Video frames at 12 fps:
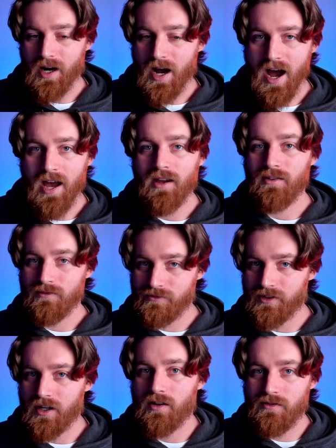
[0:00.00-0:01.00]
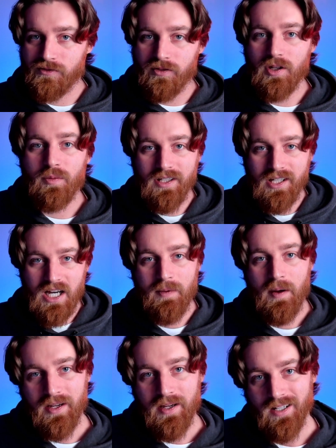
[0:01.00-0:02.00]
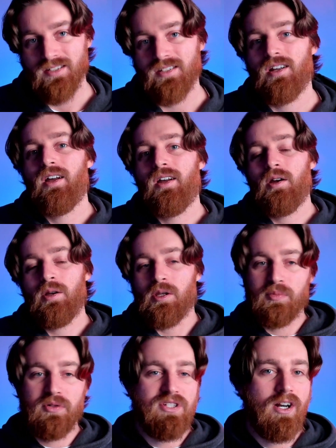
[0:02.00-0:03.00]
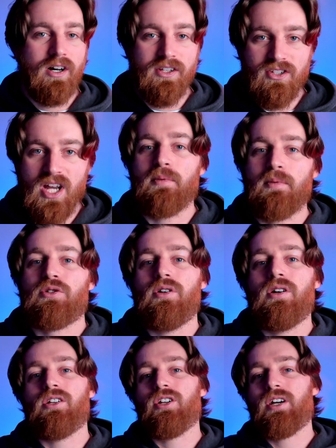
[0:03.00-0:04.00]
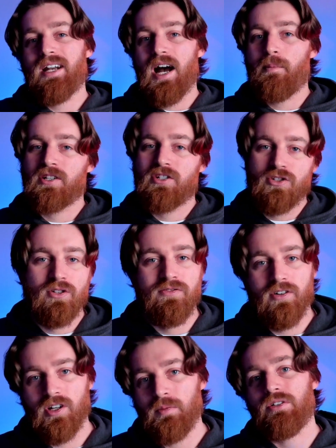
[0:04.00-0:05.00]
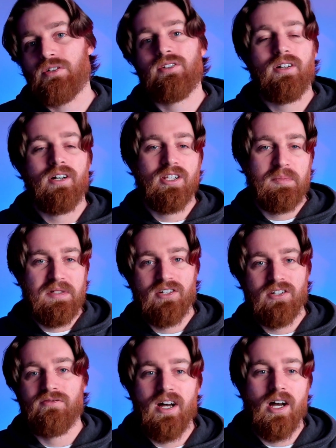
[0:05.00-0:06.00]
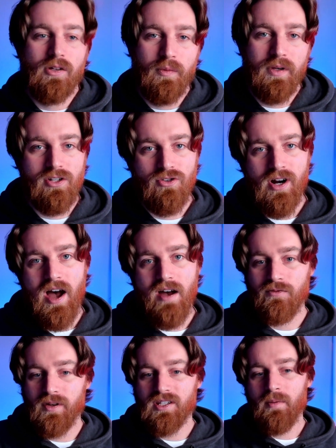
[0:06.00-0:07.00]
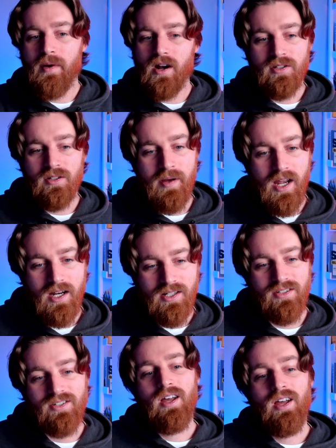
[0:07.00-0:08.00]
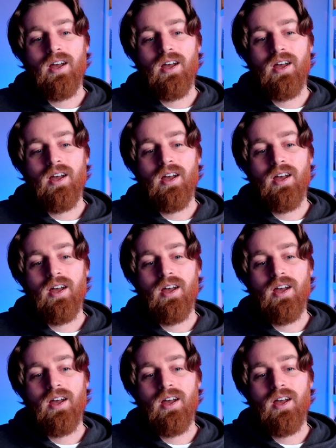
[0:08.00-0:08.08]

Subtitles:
I very frequently come up against. You present all this opportunity, look at how much search volume there is, look at all the potential value we could drive with comparison pages.